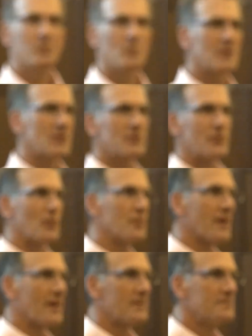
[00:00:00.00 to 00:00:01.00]
Everyone good so
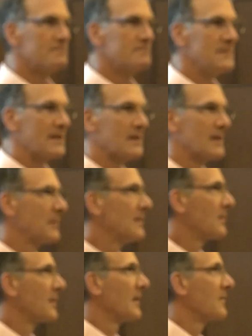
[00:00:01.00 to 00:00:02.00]
far? You can yeah. hear
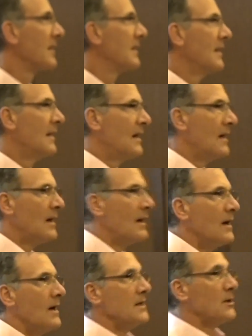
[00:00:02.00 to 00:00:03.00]
me? Okay, great.
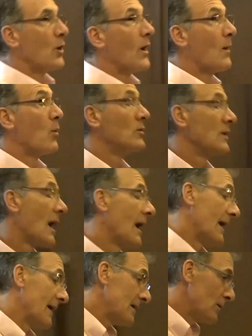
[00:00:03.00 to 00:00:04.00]
You know, I won't
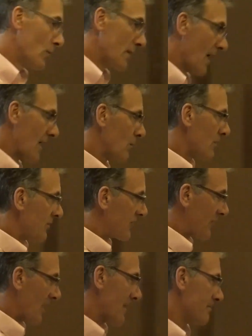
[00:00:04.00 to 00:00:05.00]
lie, when I
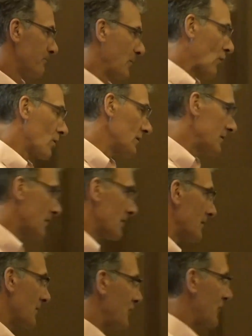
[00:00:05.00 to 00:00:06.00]
was um,
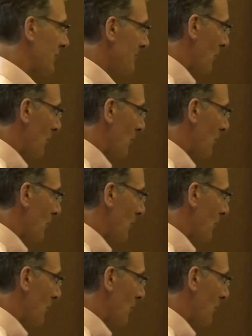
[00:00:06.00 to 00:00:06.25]
earlier this